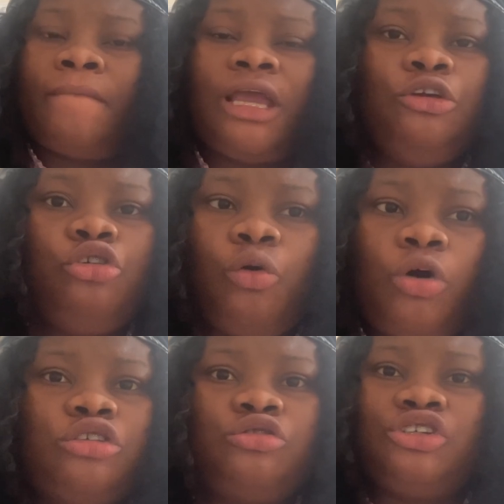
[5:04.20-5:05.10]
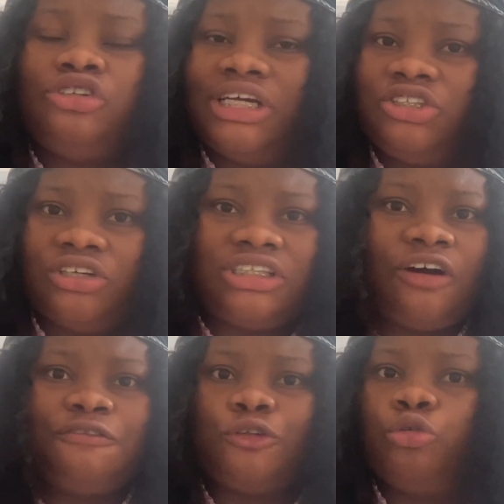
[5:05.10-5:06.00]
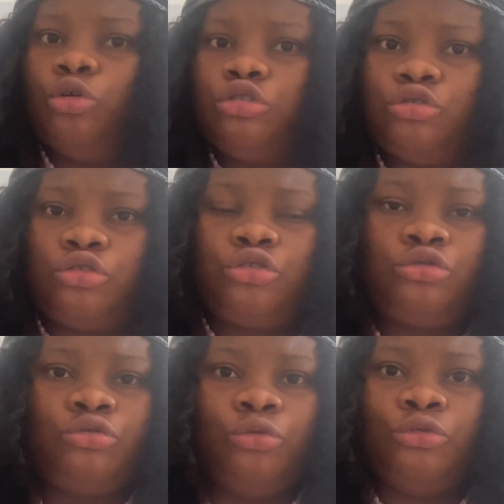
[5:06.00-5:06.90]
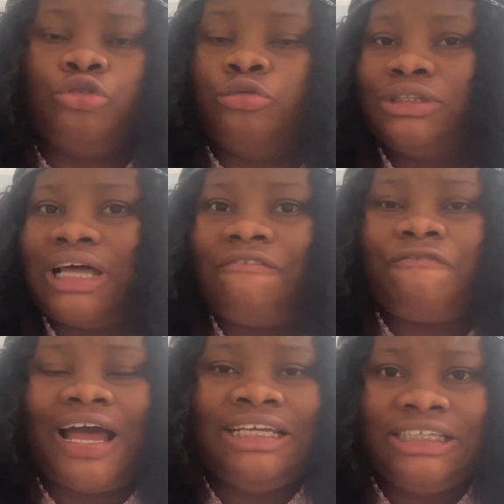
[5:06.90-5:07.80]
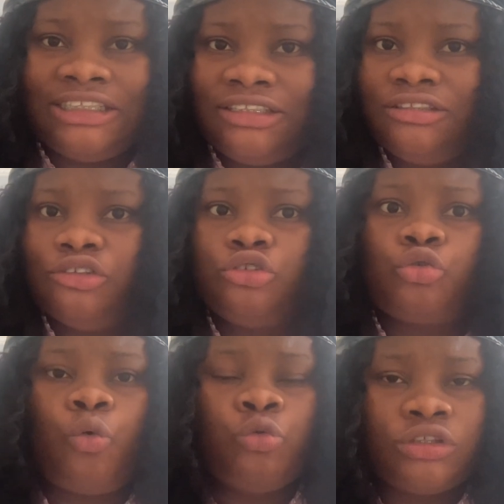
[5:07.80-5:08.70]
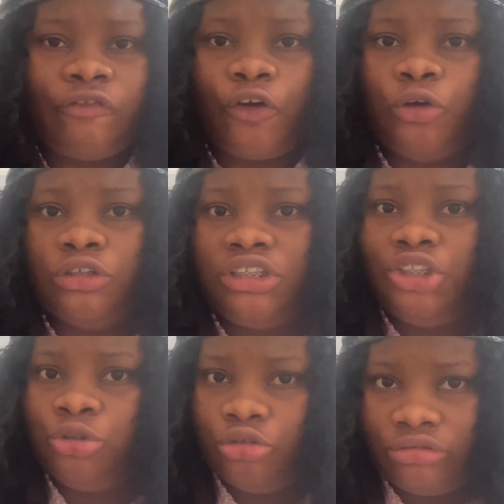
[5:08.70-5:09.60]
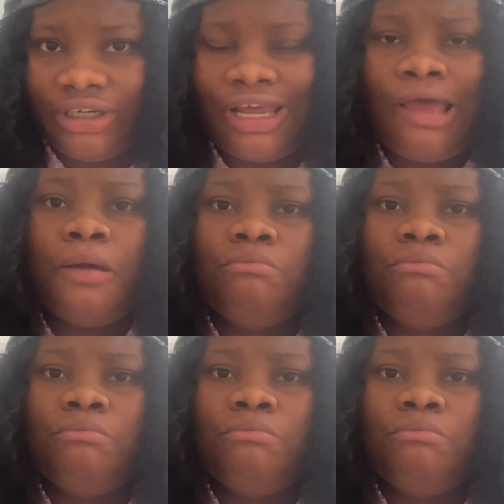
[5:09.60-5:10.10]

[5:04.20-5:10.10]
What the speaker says: You don't want to stress yourself to go to start finding schools for your children.